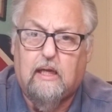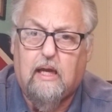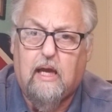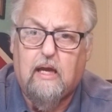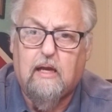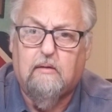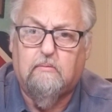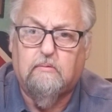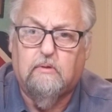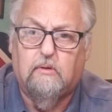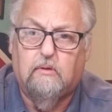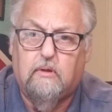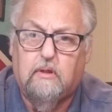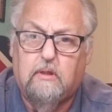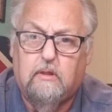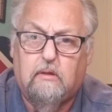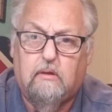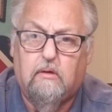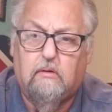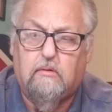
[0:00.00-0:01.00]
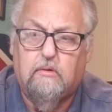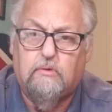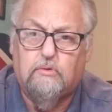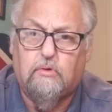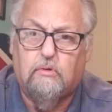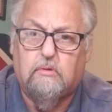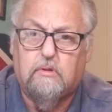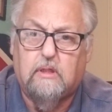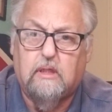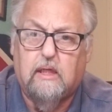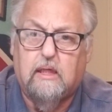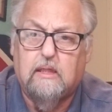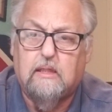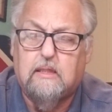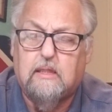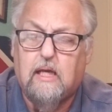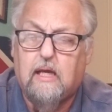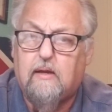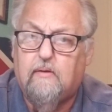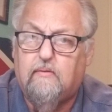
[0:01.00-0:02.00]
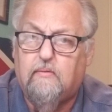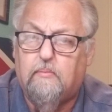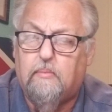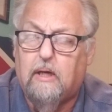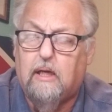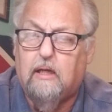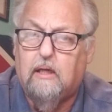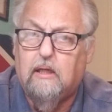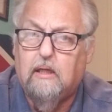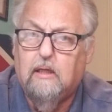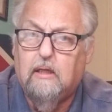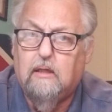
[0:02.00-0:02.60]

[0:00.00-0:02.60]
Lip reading: hey, I'm going to go to church and get saved, but